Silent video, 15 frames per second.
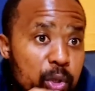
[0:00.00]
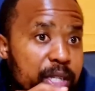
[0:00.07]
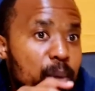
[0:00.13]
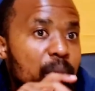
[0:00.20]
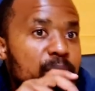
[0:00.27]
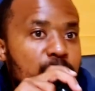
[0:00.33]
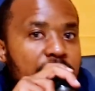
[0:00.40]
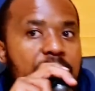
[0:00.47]
You
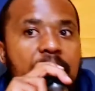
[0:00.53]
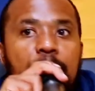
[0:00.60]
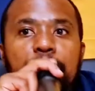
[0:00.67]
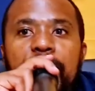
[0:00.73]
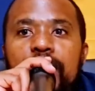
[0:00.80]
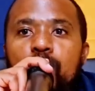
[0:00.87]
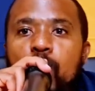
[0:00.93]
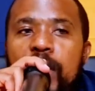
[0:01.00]
see what's going to
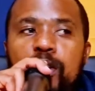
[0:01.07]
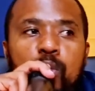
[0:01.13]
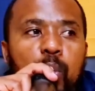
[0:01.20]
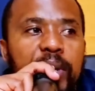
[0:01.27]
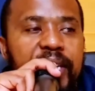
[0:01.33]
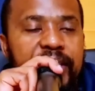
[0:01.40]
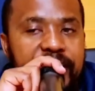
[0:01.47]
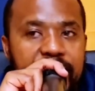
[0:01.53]
happen when
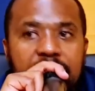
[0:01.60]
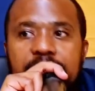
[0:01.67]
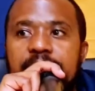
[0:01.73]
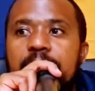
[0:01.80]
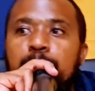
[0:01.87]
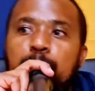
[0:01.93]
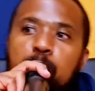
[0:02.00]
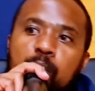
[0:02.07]
you
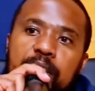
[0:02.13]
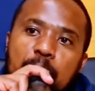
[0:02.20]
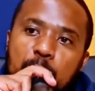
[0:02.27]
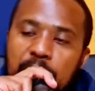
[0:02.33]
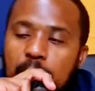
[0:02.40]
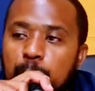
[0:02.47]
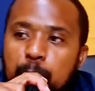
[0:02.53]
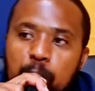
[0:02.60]
reject and pull
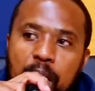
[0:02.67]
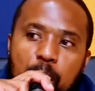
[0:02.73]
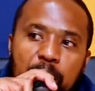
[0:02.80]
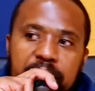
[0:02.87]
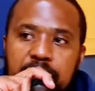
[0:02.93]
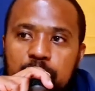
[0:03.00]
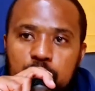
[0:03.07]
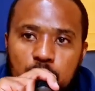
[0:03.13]
away, you pull
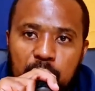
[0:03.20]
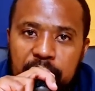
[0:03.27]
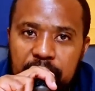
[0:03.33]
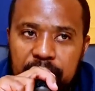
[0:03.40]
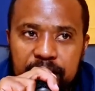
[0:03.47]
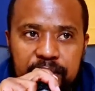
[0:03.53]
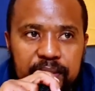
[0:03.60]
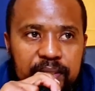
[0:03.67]
away the
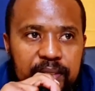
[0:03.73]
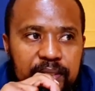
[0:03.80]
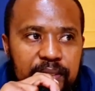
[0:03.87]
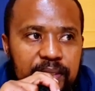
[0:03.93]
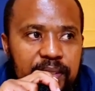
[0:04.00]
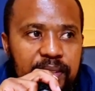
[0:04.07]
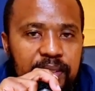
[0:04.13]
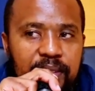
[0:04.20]
shoulder.
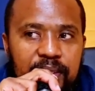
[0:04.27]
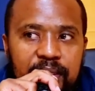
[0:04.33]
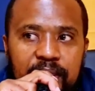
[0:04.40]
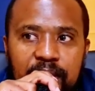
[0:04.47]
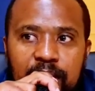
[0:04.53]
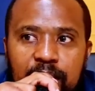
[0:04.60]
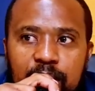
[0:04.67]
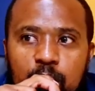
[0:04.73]

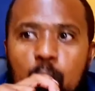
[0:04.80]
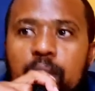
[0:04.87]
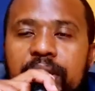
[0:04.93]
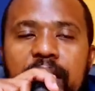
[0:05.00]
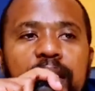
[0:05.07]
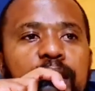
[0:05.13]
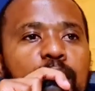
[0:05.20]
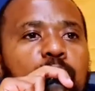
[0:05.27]

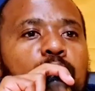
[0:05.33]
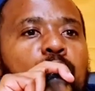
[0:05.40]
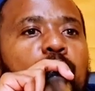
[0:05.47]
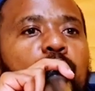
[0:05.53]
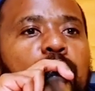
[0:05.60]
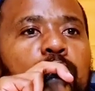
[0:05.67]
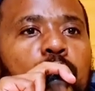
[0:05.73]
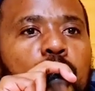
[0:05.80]
You thinking
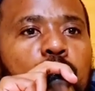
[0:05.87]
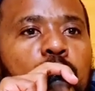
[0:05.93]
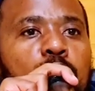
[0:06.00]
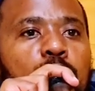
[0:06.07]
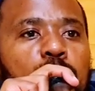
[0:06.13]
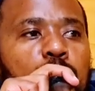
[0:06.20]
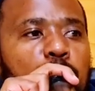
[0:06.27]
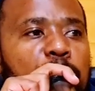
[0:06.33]
you
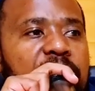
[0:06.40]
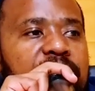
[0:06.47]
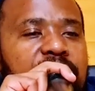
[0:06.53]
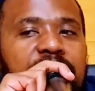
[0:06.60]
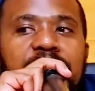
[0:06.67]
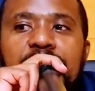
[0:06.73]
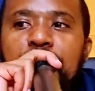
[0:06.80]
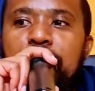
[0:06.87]
you you
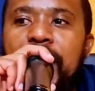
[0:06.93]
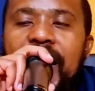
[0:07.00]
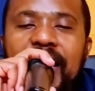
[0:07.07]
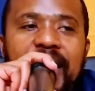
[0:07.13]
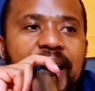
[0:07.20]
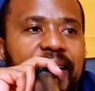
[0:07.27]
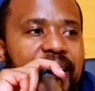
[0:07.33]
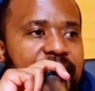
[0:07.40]
basically
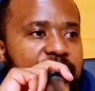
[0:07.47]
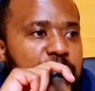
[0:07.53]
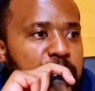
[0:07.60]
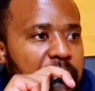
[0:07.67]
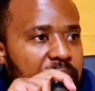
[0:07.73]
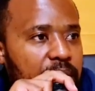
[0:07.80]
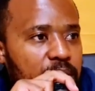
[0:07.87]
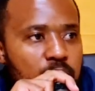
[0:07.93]
rebelling against
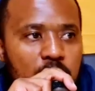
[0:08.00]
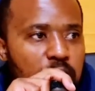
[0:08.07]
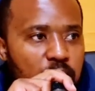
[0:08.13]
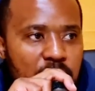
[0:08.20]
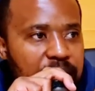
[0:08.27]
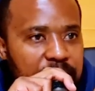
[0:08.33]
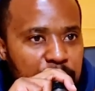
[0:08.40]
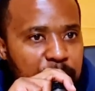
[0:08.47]
me. No,
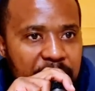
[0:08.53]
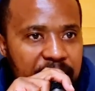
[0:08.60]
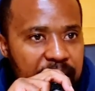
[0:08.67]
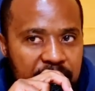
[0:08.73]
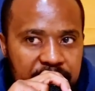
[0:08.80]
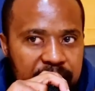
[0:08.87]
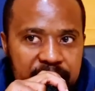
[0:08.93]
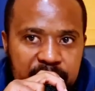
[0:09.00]
you're not
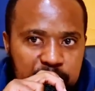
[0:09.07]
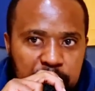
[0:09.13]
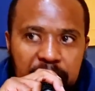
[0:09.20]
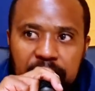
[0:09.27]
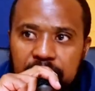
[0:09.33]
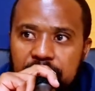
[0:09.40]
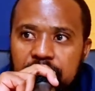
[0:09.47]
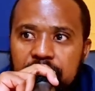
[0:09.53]
rebelling against
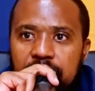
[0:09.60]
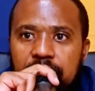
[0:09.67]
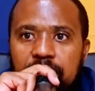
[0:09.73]
me.